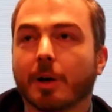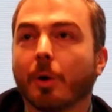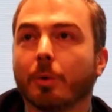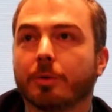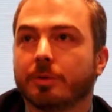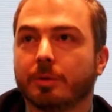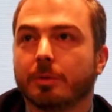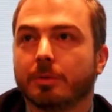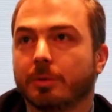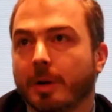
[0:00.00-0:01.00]
owe
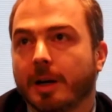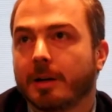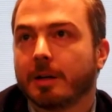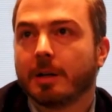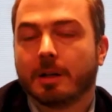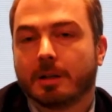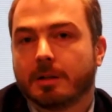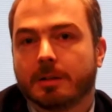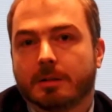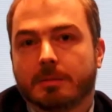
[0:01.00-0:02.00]
to her
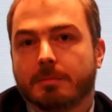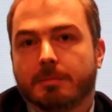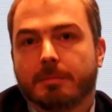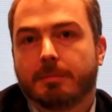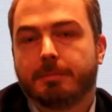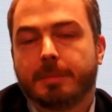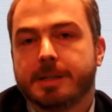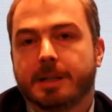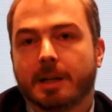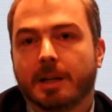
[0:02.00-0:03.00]

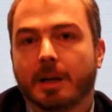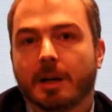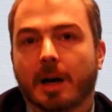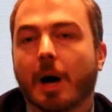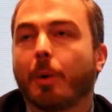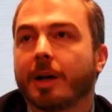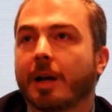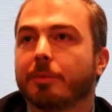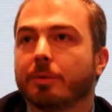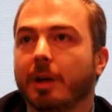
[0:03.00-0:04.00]
basically how I
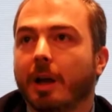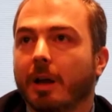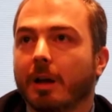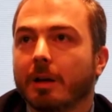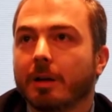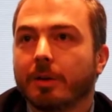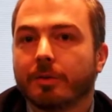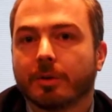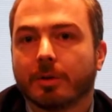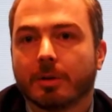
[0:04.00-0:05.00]
am today.
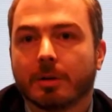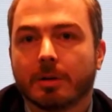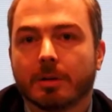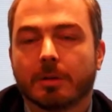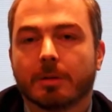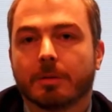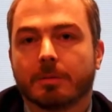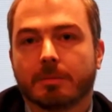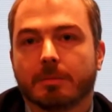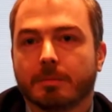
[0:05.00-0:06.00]
So
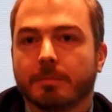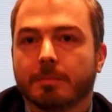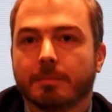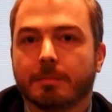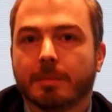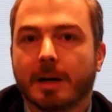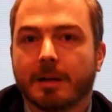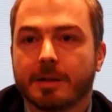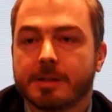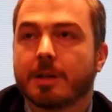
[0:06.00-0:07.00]
my
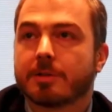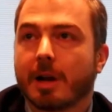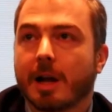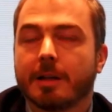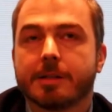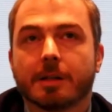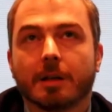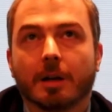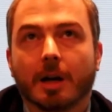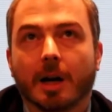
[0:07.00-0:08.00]
research lines
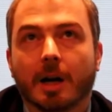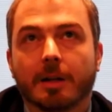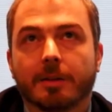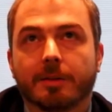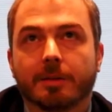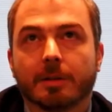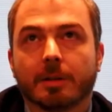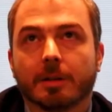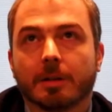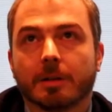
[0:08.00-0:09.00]
and
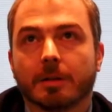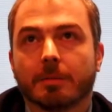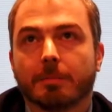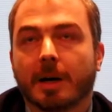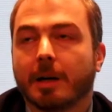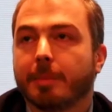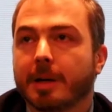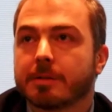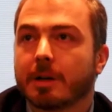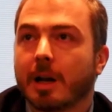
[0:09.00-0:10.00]
my
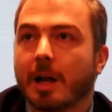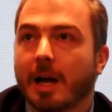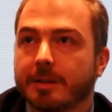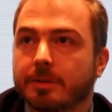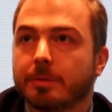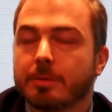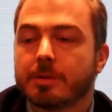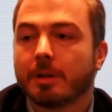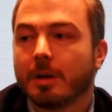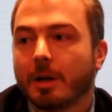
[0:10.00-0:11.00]
personal
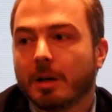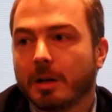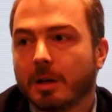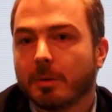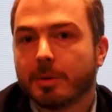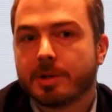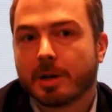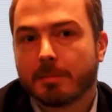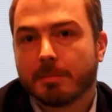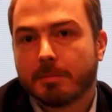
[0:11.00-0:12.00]
attitudes, which
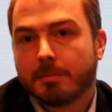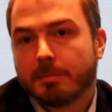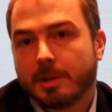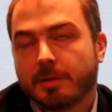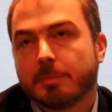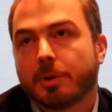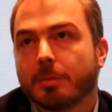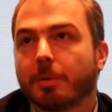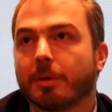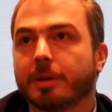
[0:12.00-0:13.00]
are even more
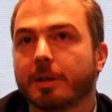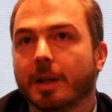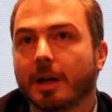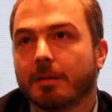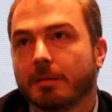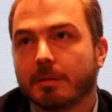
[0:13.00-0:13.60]
important than